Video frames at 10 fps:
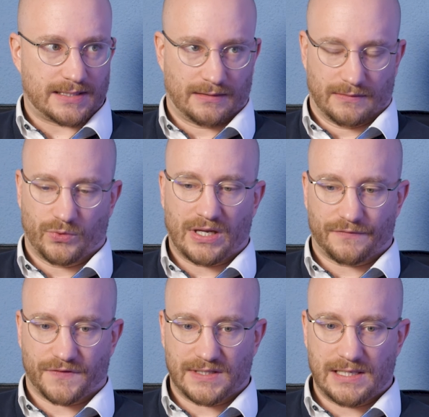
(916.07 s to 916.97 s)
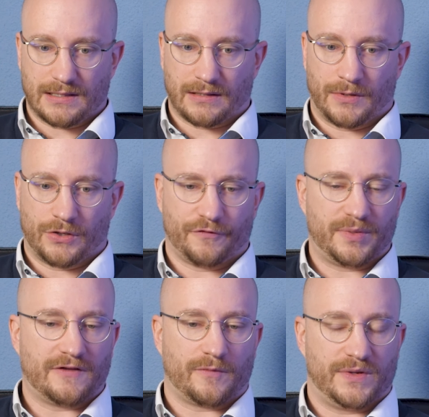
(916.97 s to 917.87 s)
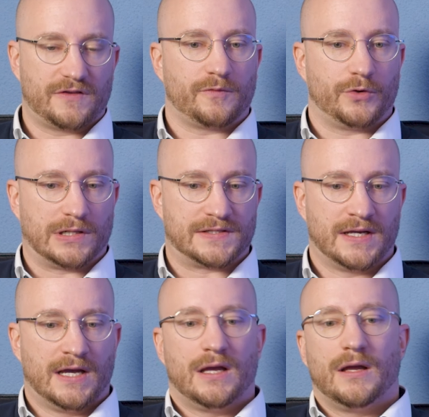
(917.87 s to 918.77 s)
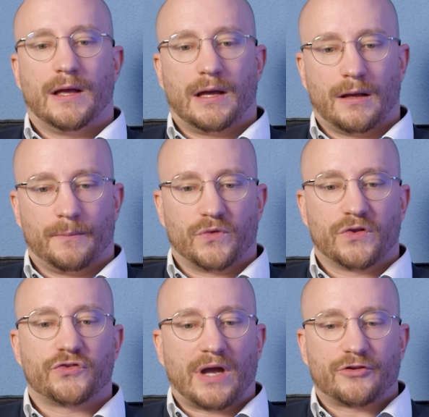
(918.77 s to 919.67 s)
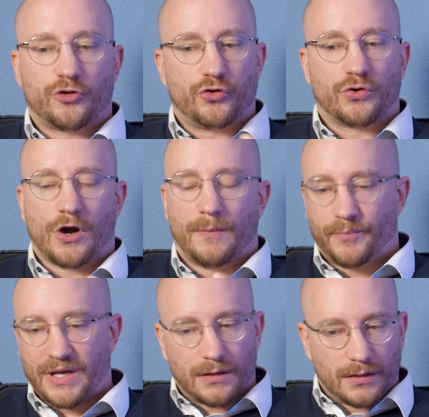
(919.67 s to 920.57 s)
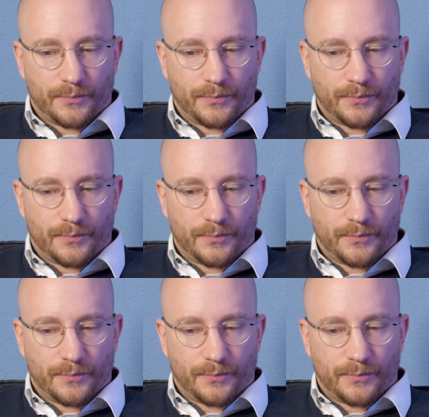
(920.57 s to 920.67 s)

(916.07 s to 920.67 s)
And we have seen that a lot of business, business models um, start to be,